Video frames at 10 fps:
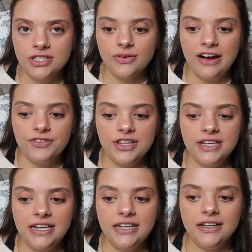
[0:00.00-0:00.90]
so
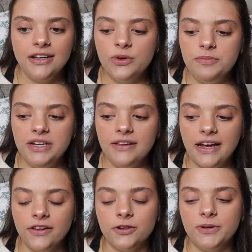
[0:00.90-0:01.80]
everything would be
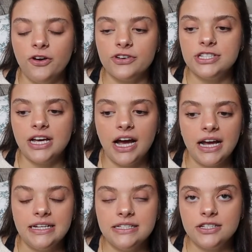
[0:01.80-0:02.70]
like a little bit
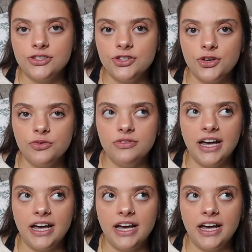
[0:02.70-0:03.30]
oversized so